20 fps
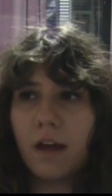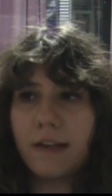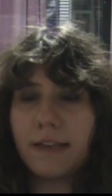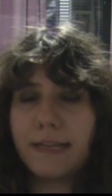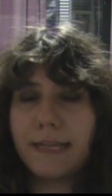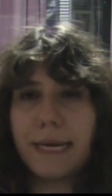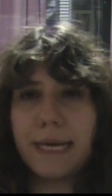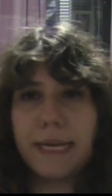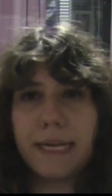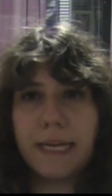
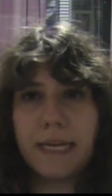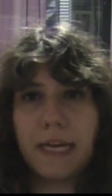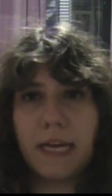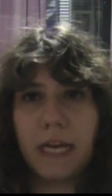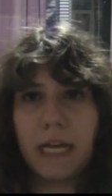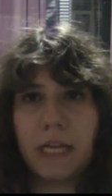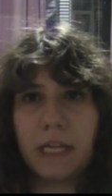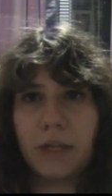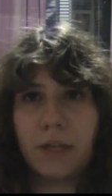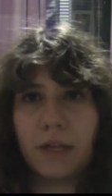Teddy
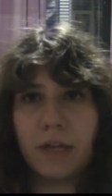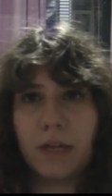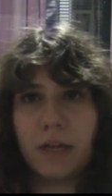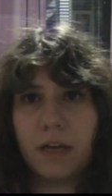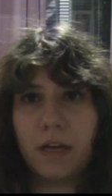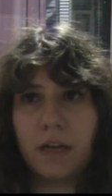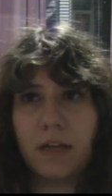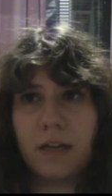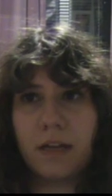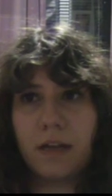and
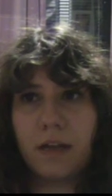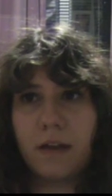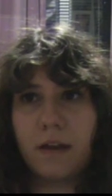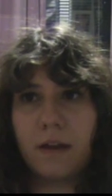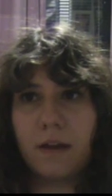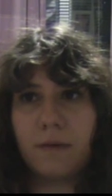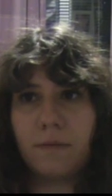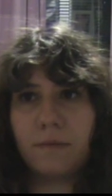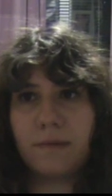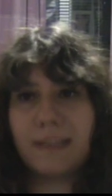uh,
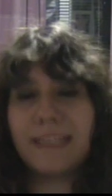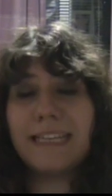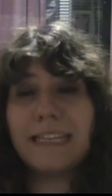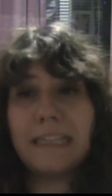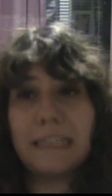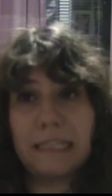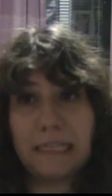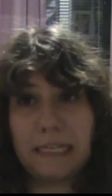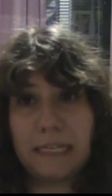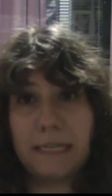um,
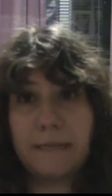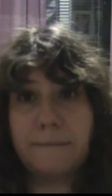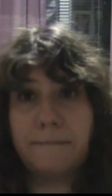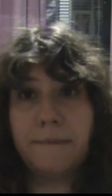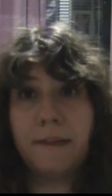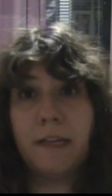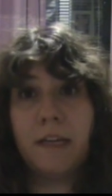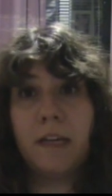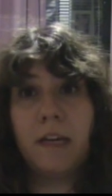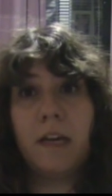Tilly,
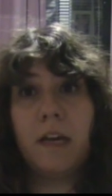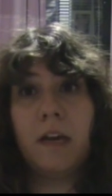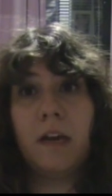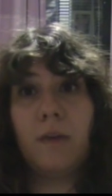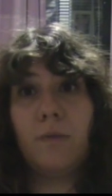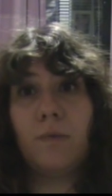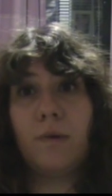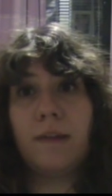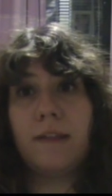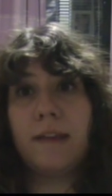
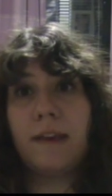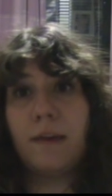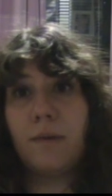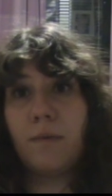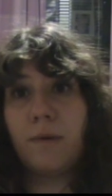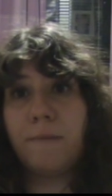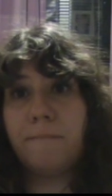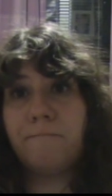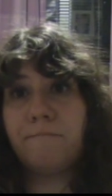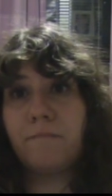where they
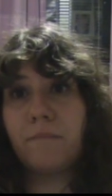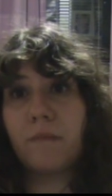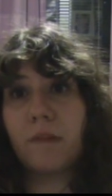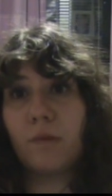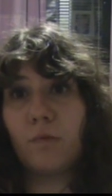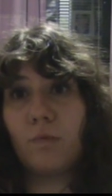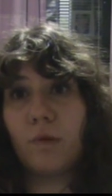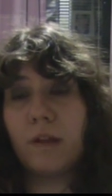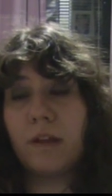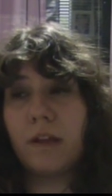um
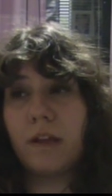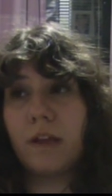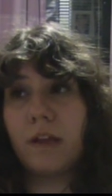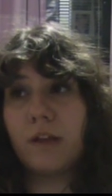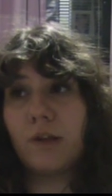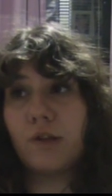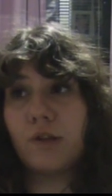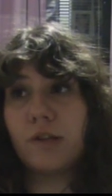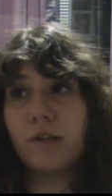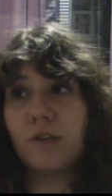where
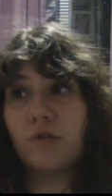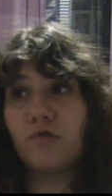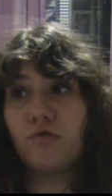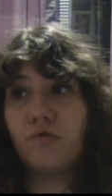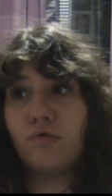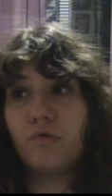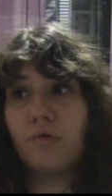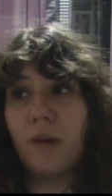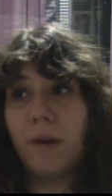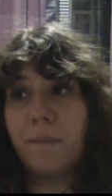she's
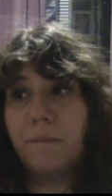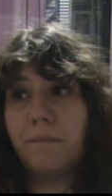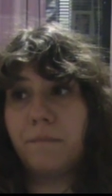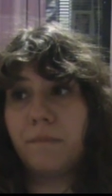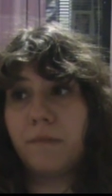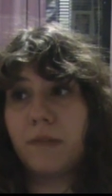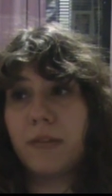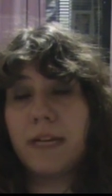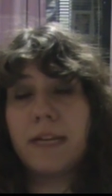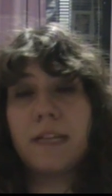tr um
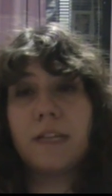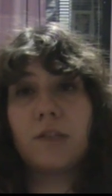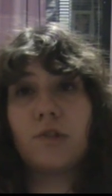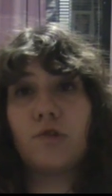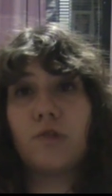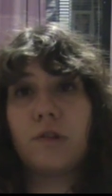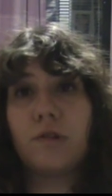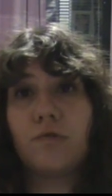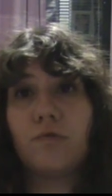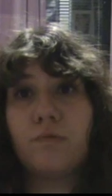Teddy's
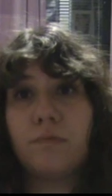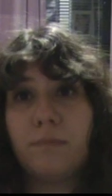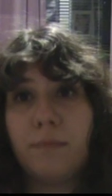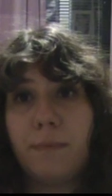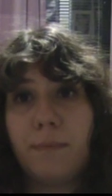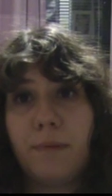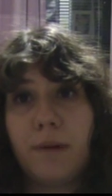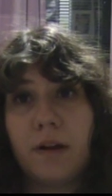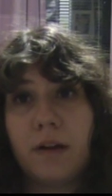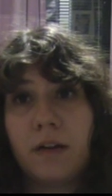trying to
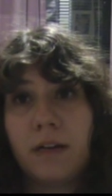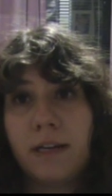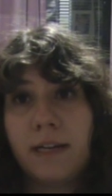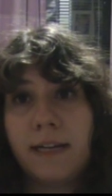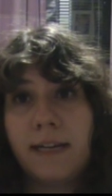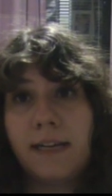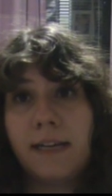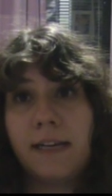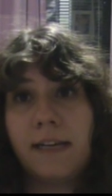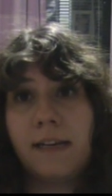remember
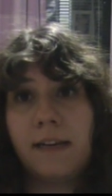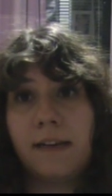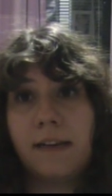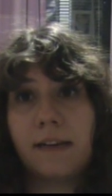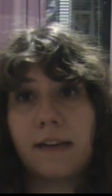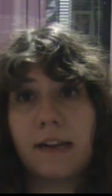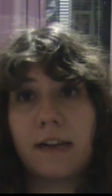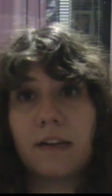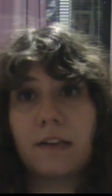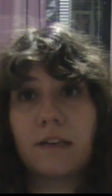
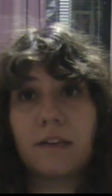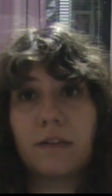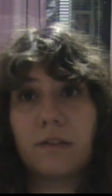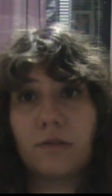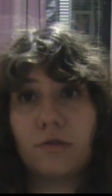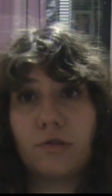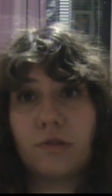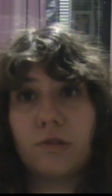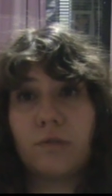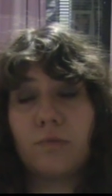get
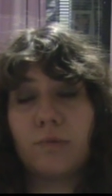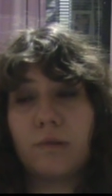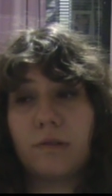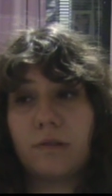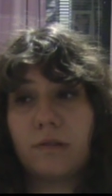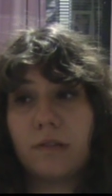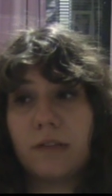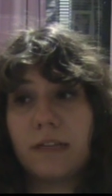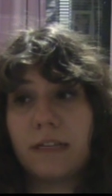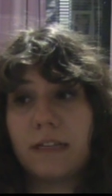she
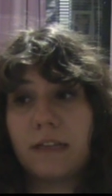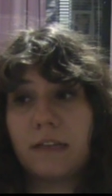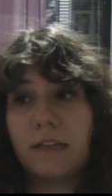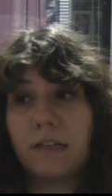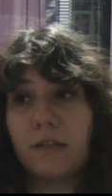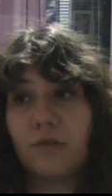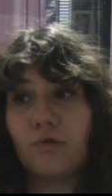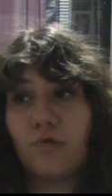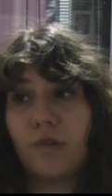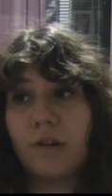when
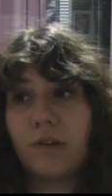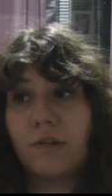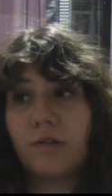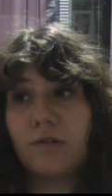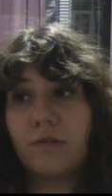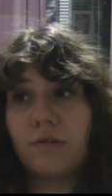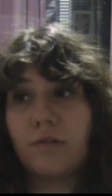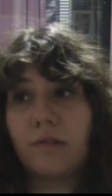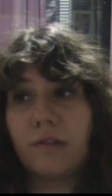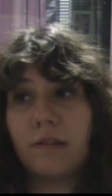Teddy's trying
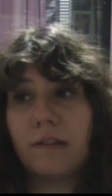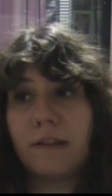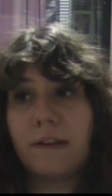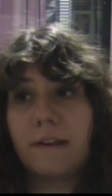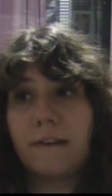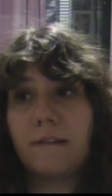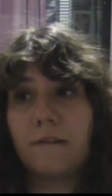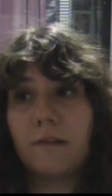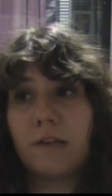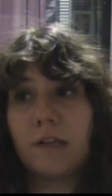to
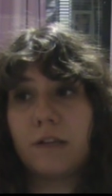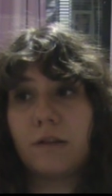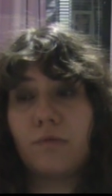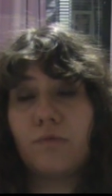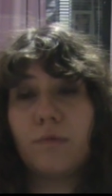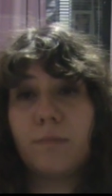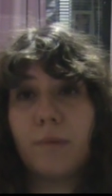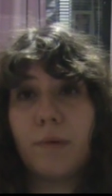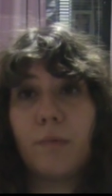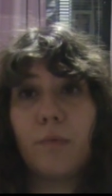let Tilly
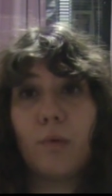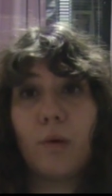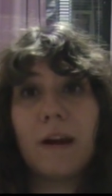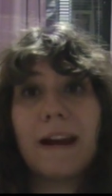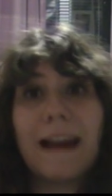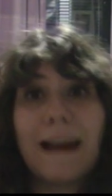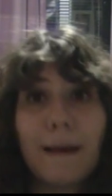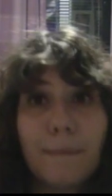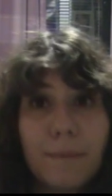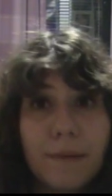remember what
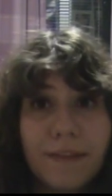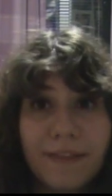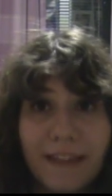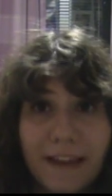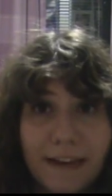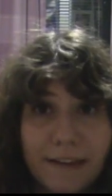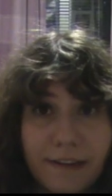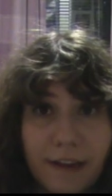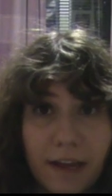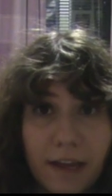happened
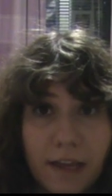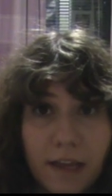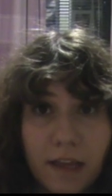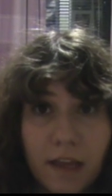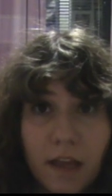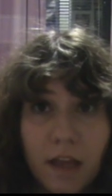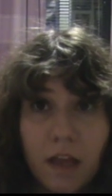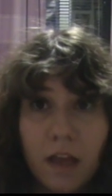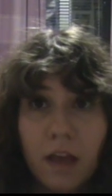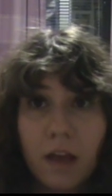that day,
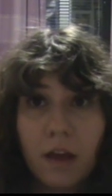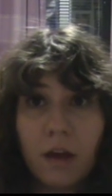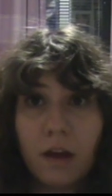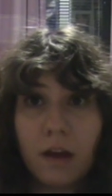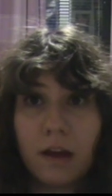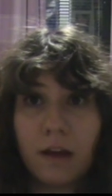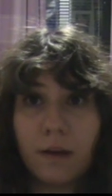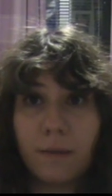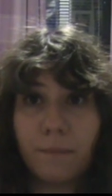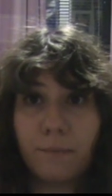
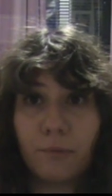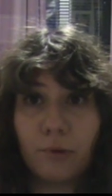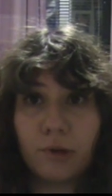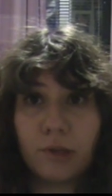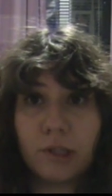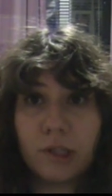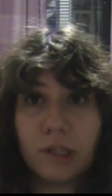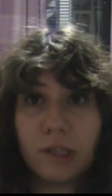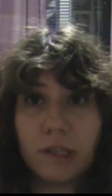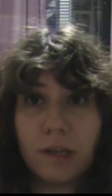um when
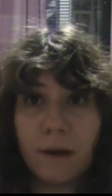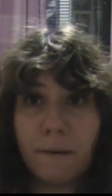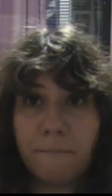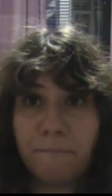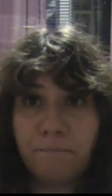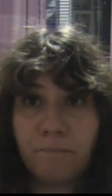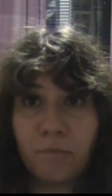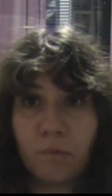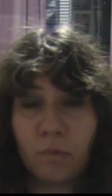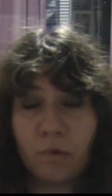she um
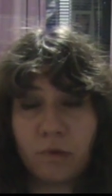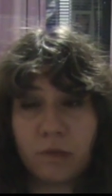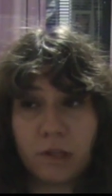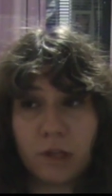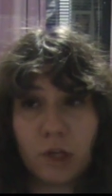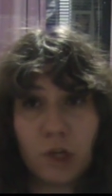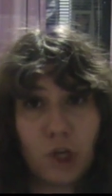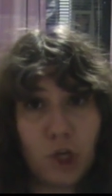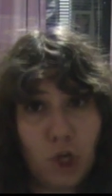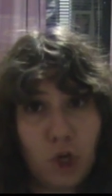was
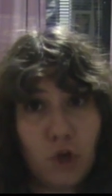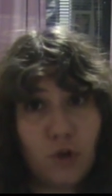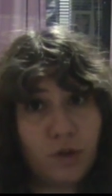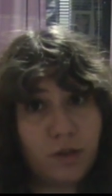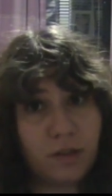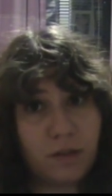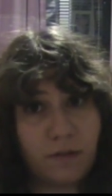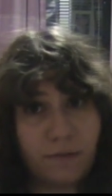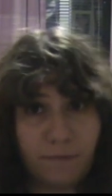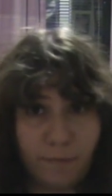
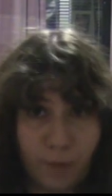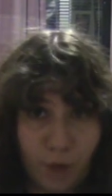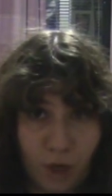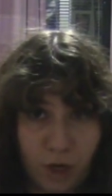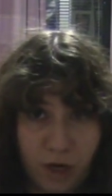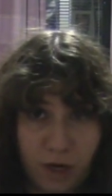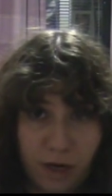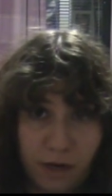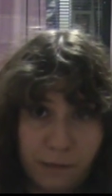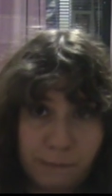accused of
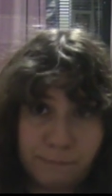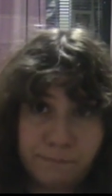murder,